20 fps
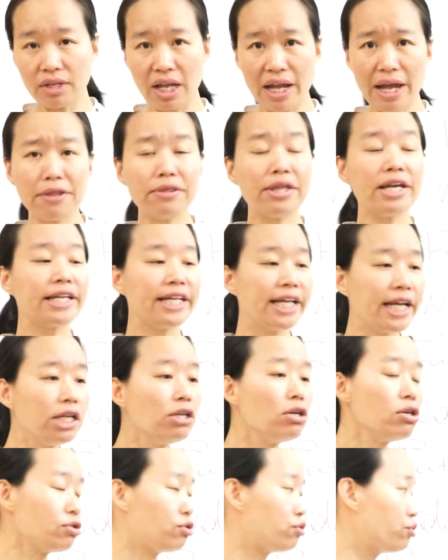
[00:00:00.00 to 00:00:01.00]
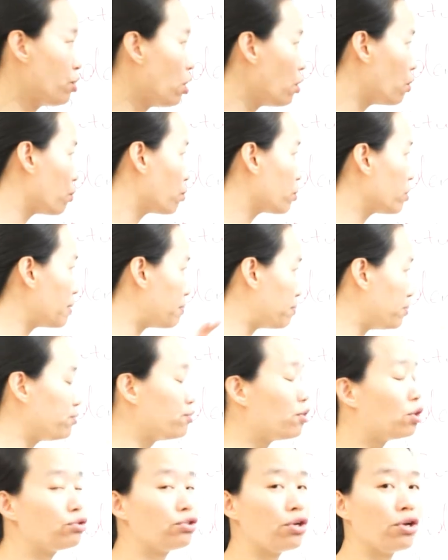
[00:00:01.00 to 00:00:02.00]
and they cannot show that
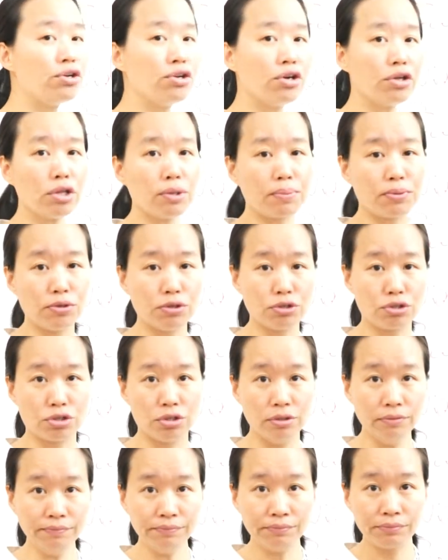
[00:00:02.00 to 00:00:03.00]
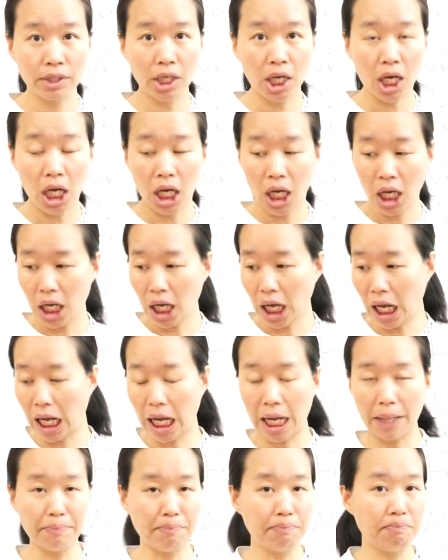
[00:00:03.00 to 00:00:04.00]
beyond another person,
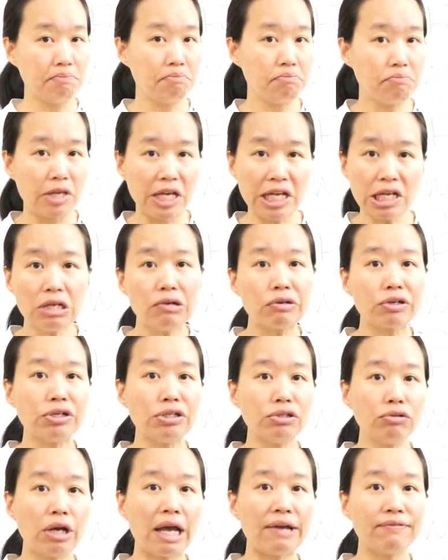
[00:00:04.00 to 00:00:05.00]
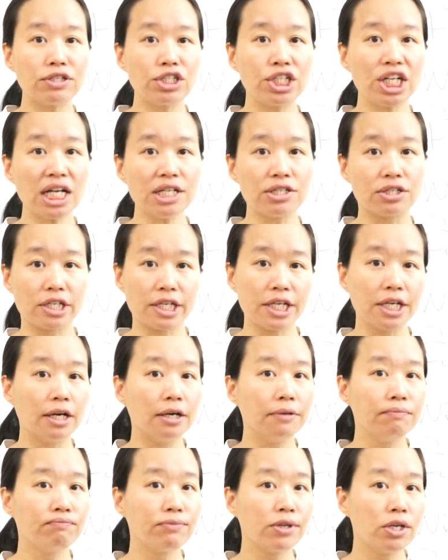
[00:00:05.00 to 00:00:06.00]
they are not going to have a chance
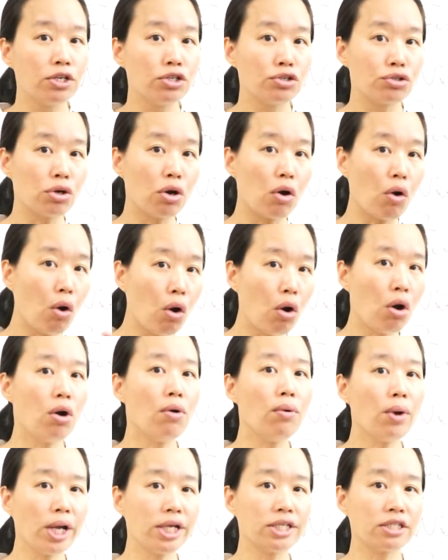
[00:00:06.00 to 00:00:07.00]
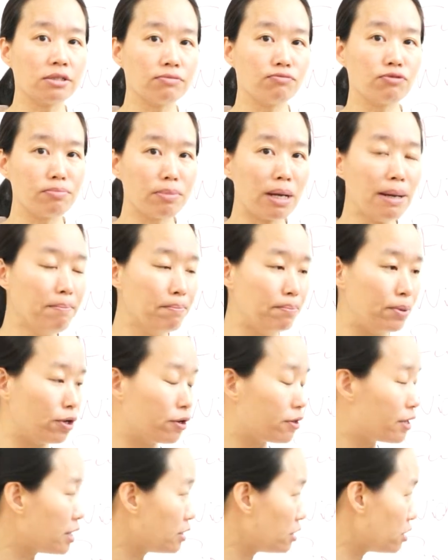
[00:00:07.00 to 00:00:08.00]
here. So always remember
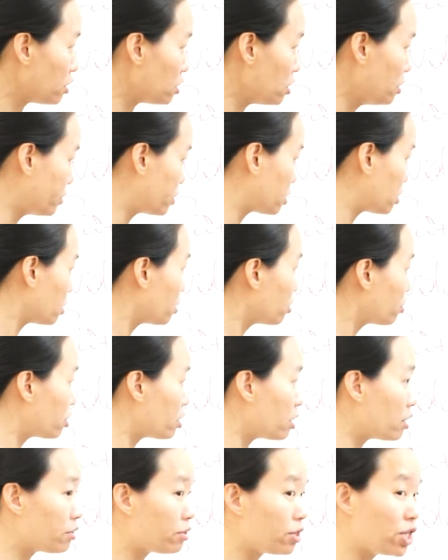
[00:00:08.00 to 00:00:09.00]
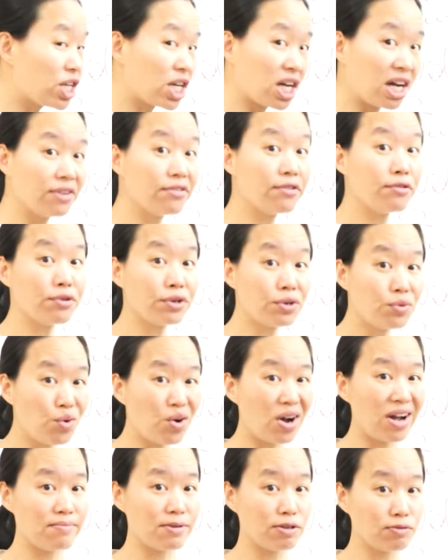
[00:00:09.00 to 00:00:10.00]
that it's the kind of
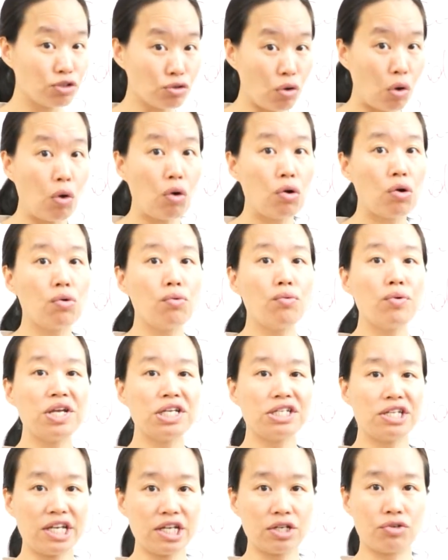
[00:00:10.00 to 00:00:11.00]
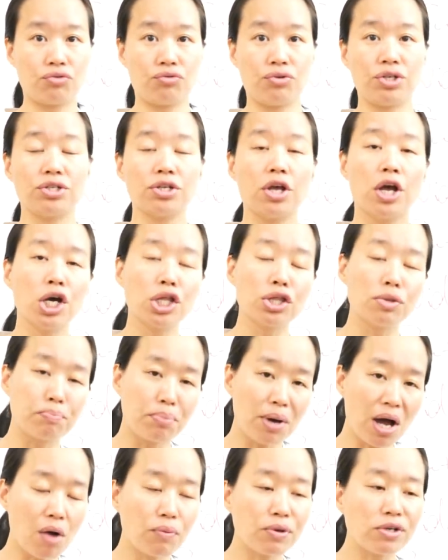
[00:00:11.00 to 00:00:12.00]
requirement is always increase. The
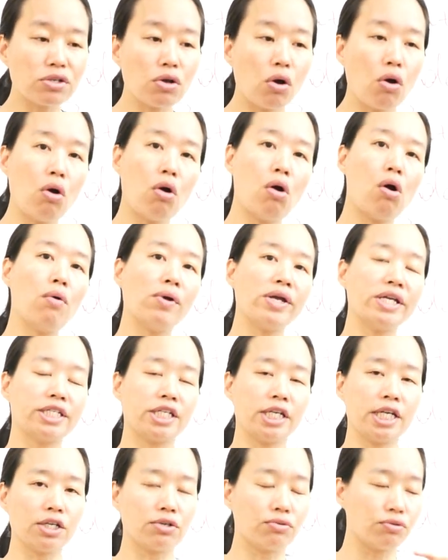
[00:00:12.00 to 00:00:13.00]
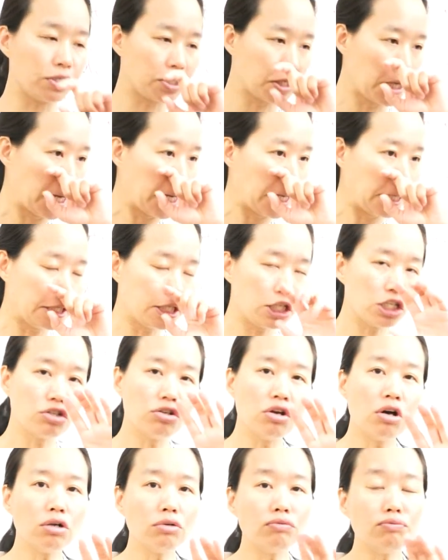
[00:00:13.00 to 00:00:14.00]
bar will always increase. This is
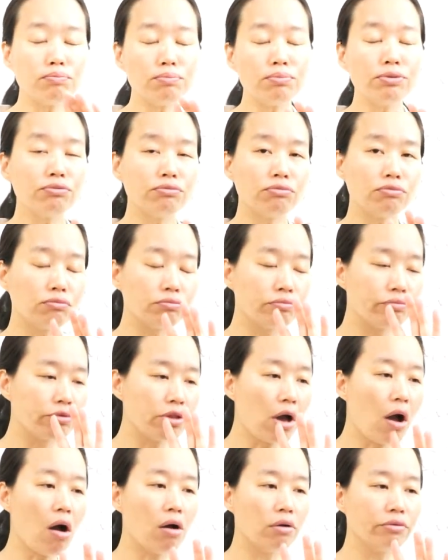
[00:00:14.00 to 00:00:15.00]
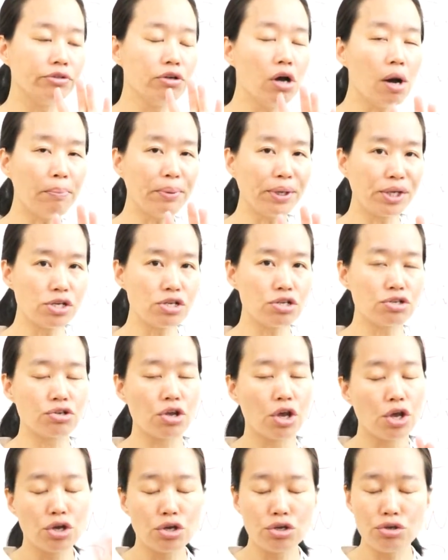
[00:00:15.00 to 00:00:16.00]
not
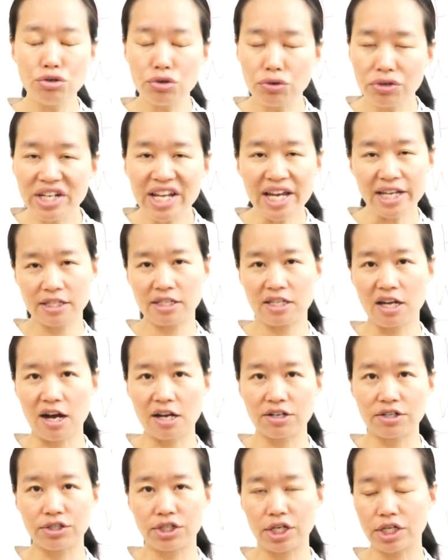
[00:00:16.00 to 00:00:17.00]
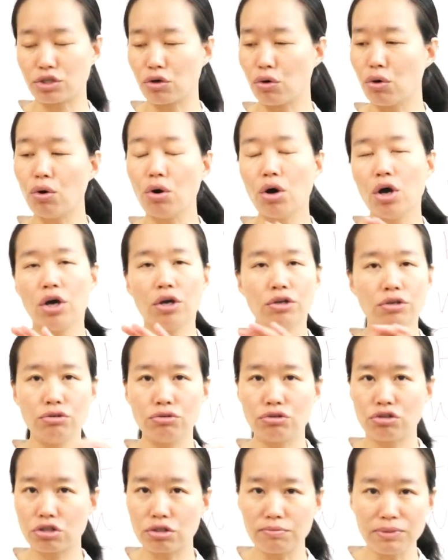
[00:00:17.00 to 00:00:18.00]
because you're less talented or
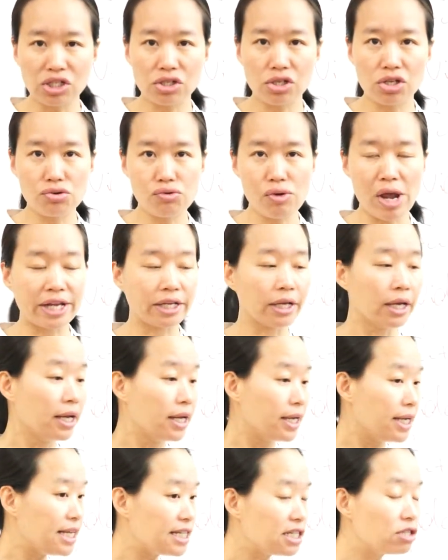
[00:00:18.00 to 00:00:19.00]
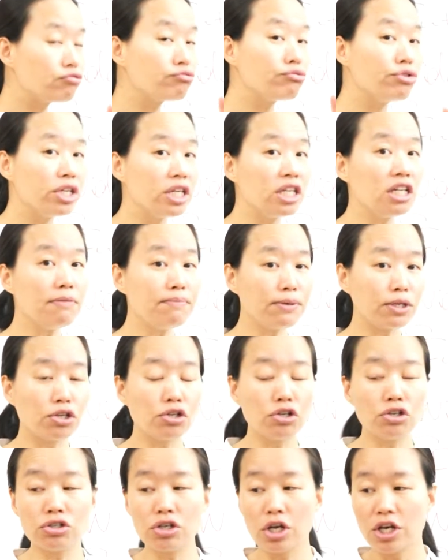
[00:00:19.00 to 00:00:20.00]
you just miss a trend. It's really
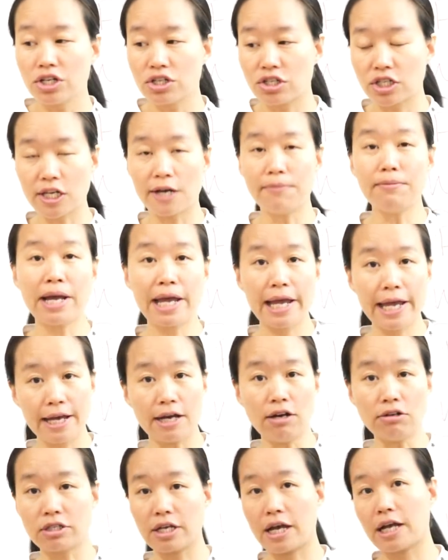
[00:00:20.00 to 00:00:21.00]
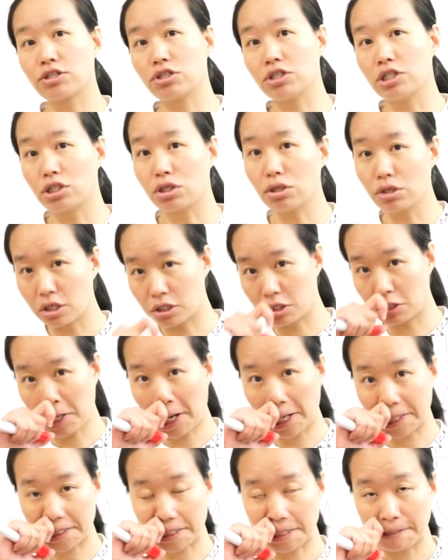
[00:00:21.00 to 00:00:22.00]
because someone else actually took a
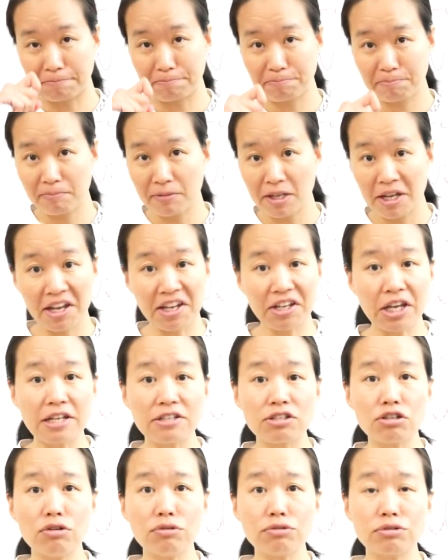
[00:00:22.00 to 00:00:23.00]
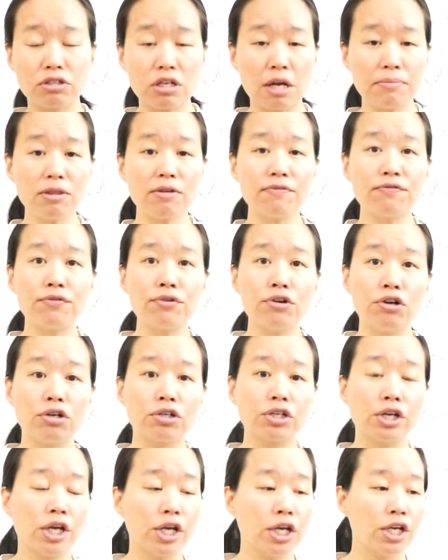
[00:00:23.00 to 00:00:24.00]
chance. Okay, so some of the
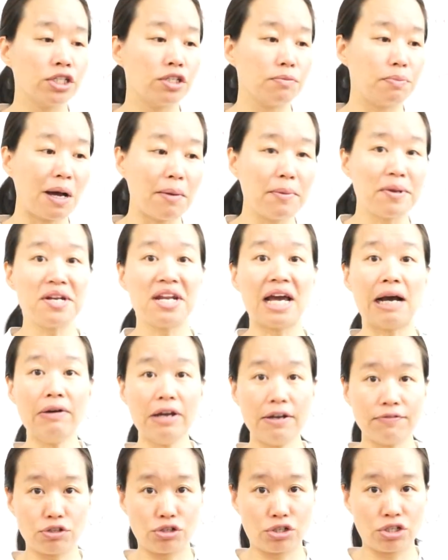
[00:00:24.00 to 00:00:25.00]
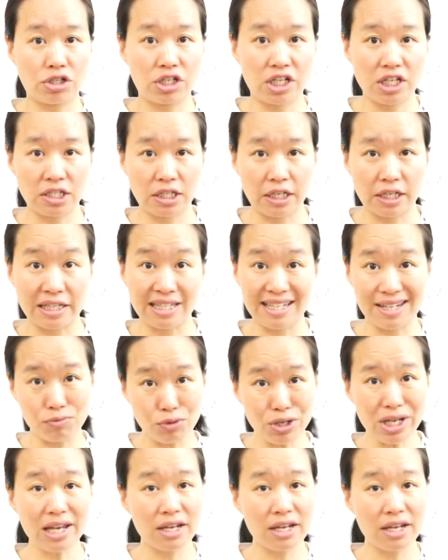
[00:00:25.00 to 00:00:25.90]
work department now have statistics and we